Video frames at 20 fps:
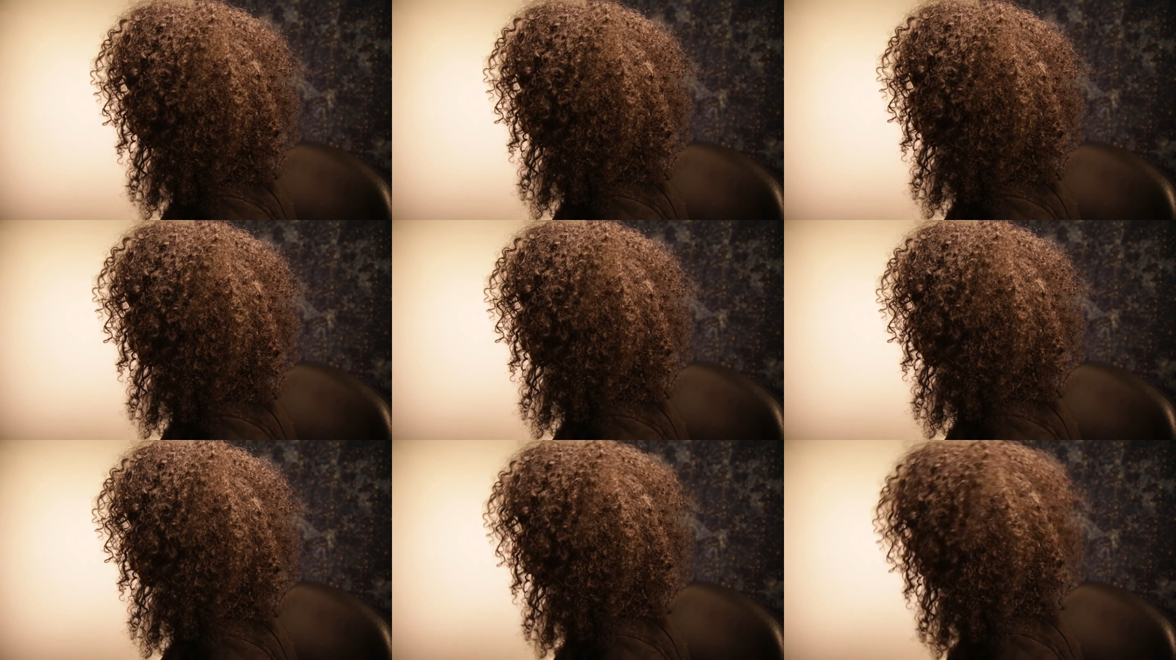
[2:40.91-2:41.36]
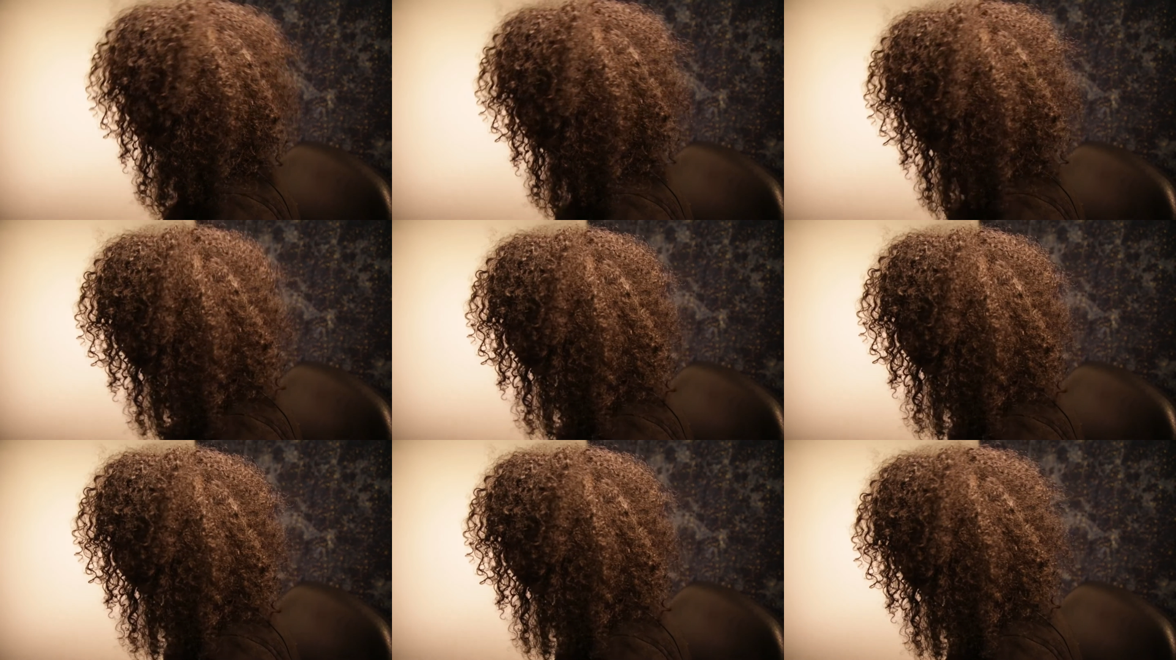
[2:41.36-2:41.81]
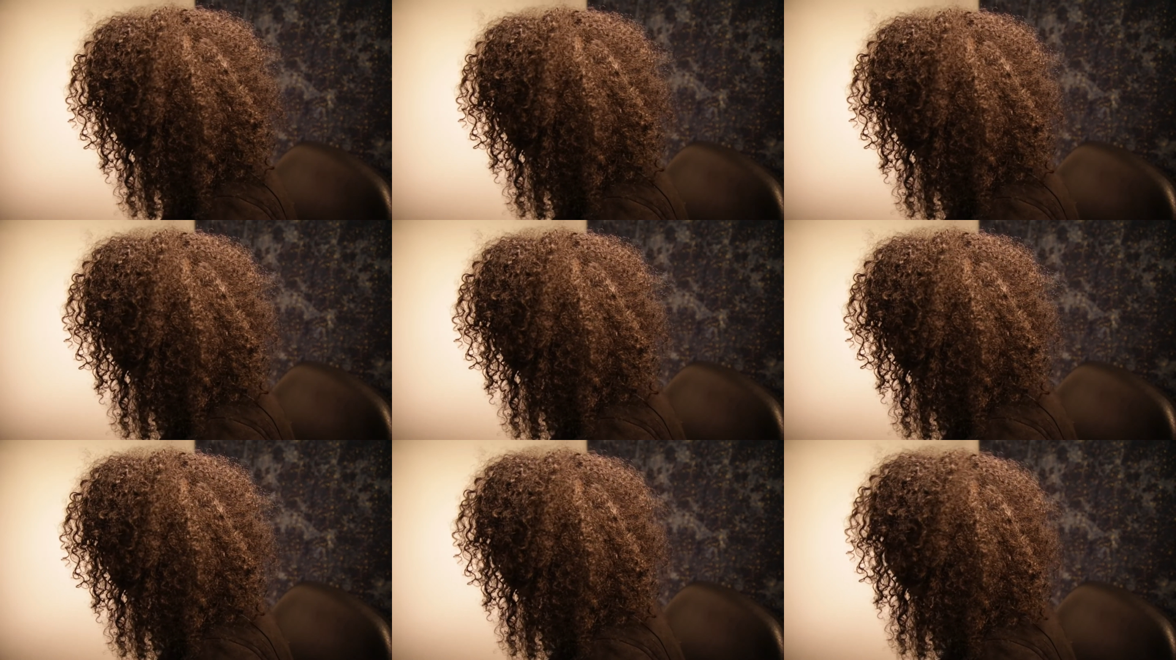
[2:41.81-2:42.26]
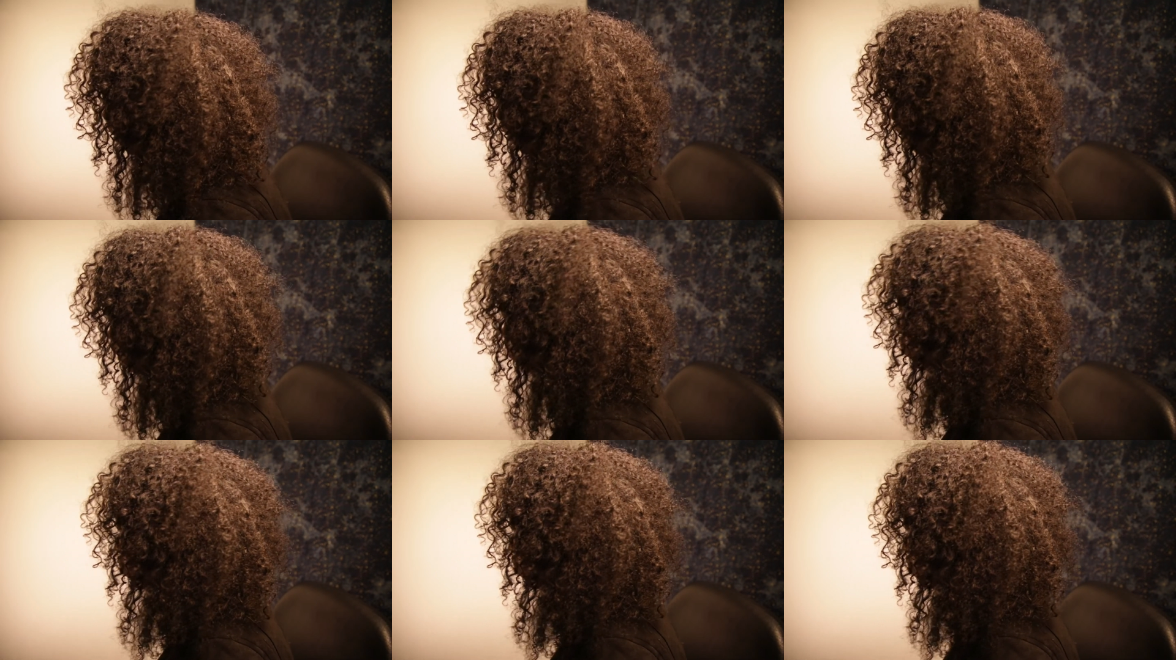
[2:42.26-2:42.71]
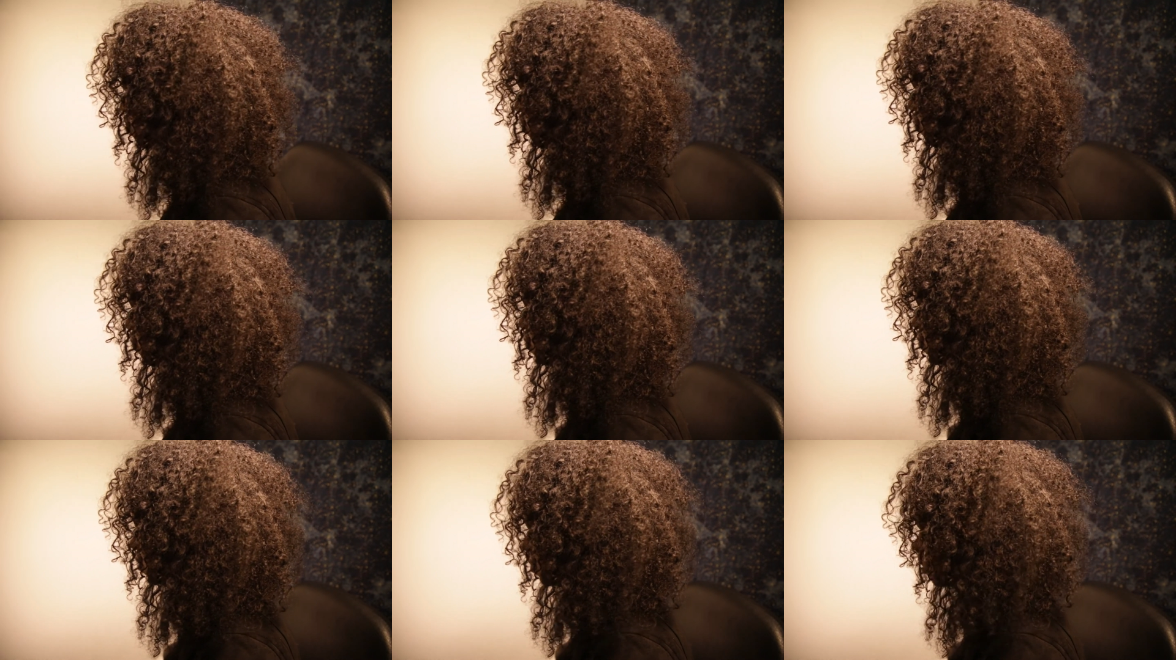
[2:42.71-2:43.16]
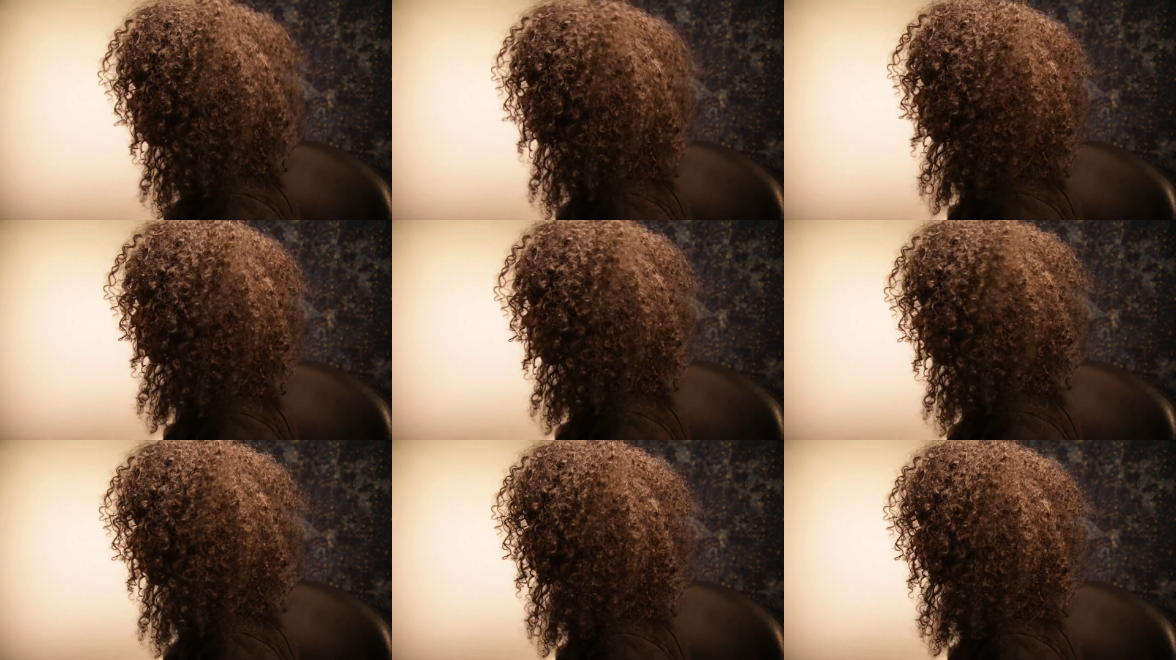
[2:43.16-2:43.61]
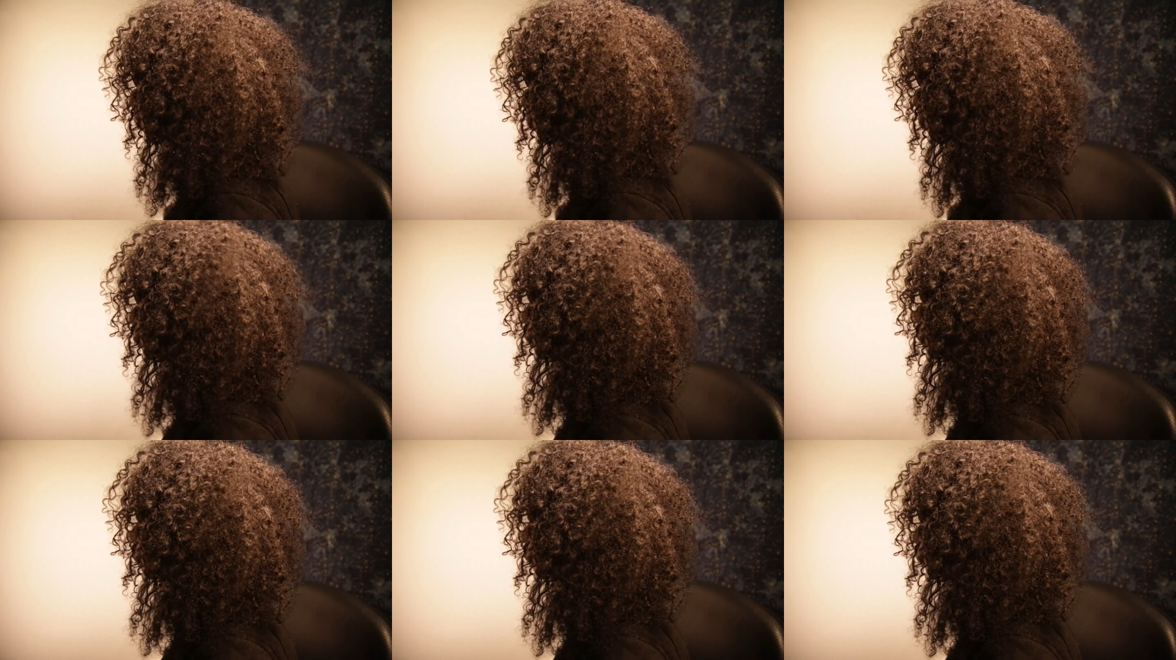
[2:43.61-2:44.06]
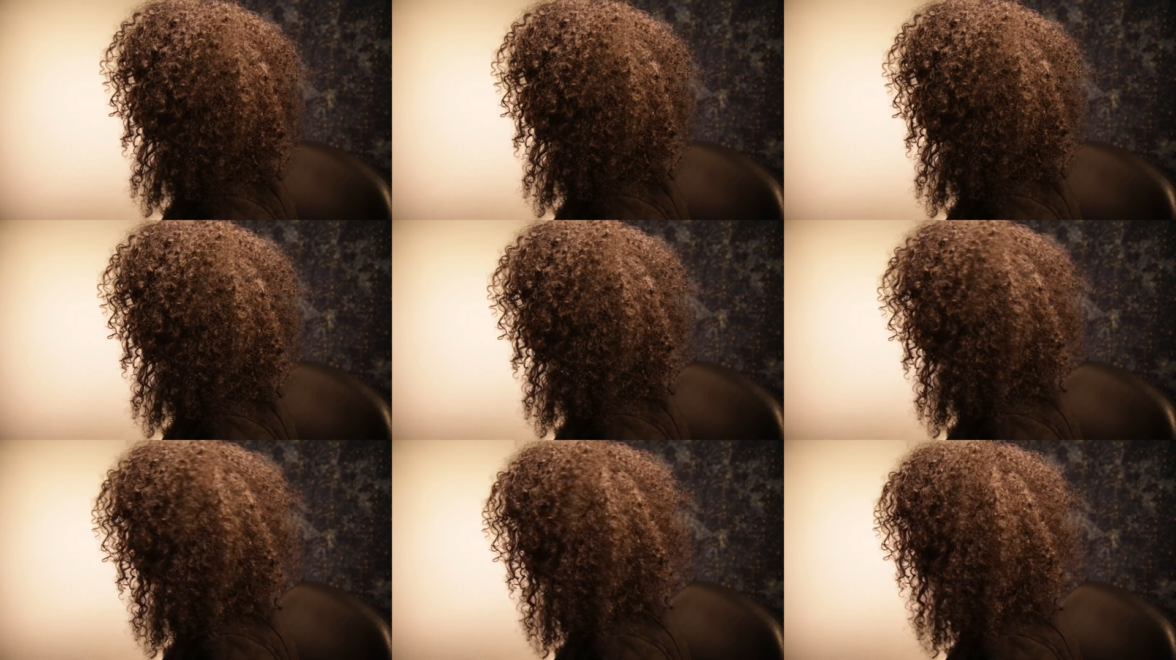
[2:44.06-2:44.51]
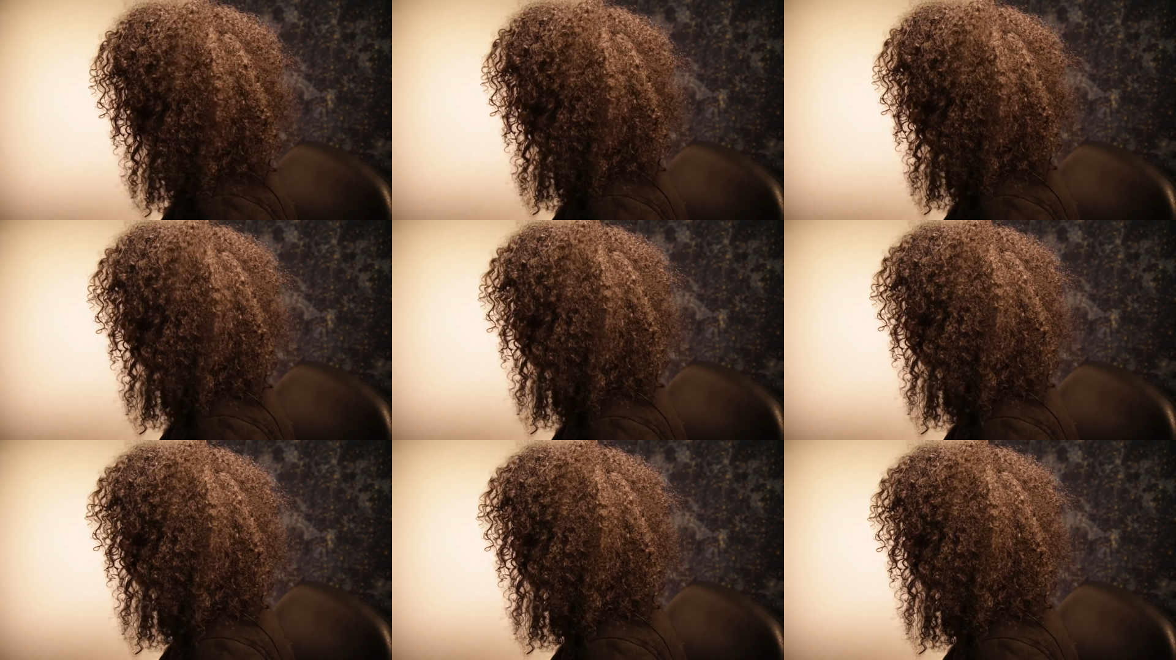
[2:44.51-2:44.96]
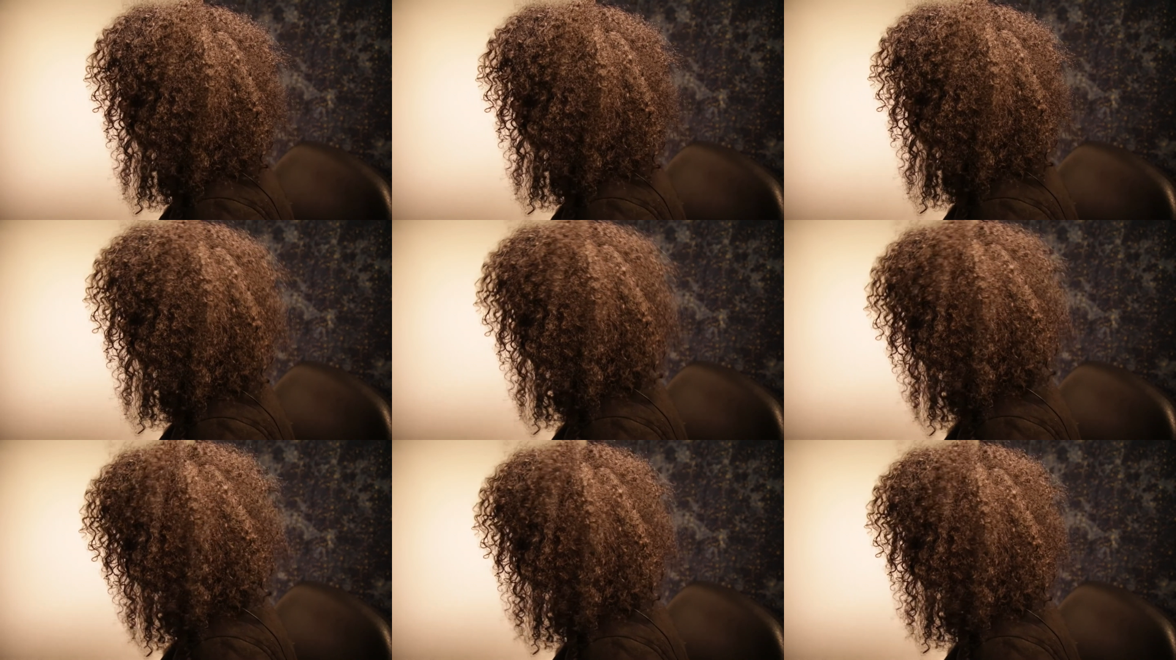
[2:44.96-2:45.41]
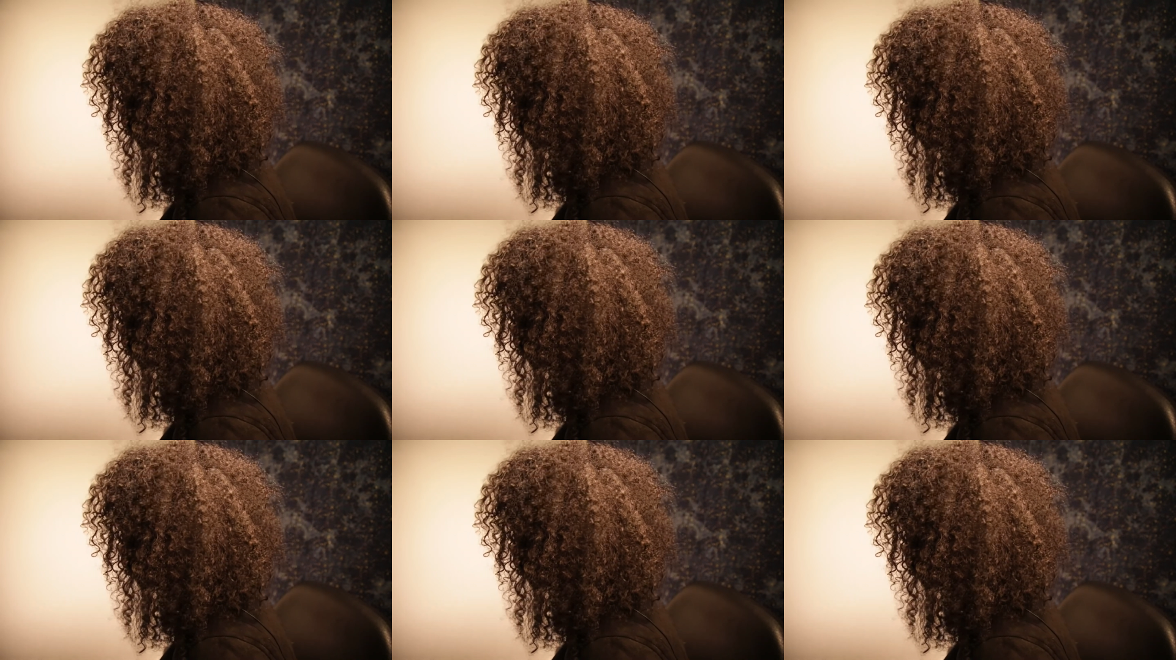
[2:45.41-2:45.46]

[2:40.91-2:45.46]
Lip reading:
Nobody's mouth can be seen.